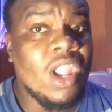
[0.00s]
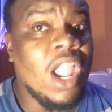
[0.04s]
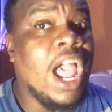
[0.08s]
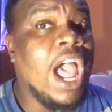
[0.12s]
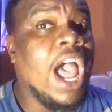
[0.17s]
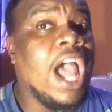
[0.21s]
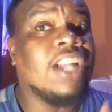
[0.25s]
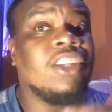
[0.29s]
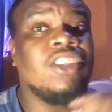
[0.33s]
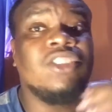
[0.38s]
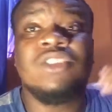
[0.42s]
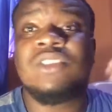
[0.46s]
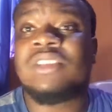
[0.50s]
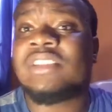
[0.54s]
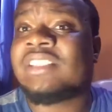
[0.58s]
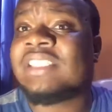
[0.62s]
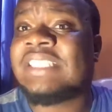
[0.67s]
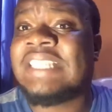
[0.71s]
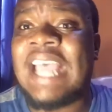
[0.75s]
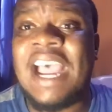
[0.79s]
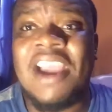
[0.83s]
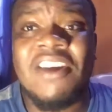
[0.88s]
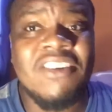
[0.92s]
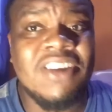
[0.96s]
and
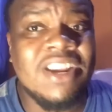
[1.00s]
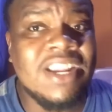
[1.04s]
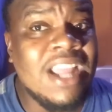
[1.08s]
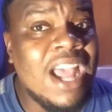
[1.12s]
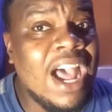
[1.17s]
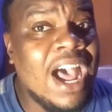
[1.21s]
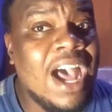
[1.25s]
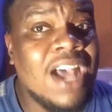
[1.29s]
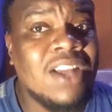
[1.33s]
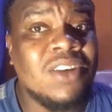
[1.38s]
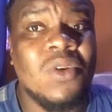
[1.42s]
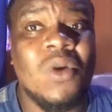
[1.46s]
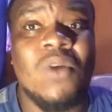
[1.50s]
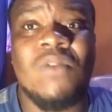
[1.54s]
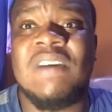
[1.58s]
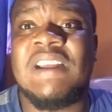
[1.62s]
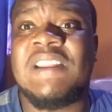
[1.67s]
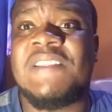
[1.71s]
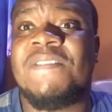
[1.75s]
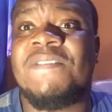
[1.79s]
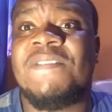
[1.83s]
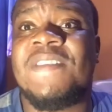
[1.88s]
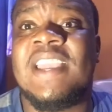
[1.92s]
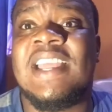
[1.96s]
carry on over
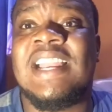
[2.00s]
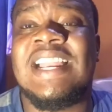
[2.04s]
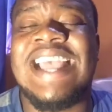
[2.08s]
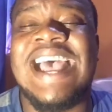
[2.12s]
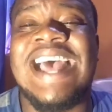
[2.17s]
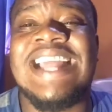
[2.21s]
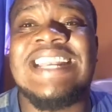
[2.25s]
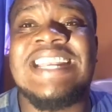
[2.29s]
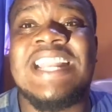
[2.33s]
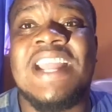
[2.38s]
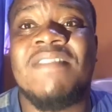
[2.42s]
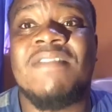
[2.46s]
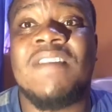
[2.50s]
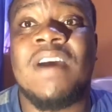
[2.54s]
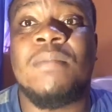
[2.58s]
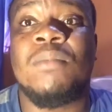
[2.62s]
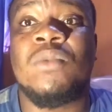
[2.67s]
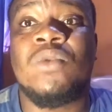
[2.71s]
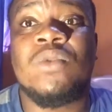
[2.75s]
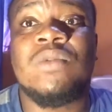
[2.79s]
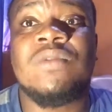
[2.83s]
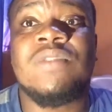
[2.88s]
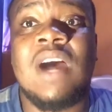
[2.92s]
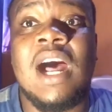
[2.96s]
the failure and never
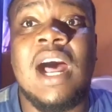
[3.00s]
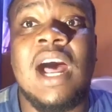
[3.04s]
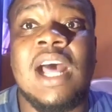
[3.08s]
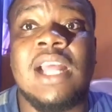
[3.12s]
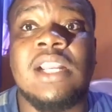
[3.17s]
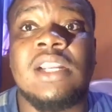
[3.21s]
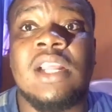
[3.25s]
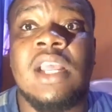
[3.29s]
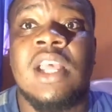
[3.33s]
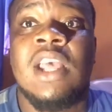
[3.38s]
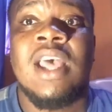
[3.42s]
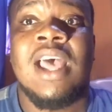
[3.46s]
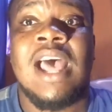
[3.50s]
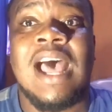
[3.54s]
move on.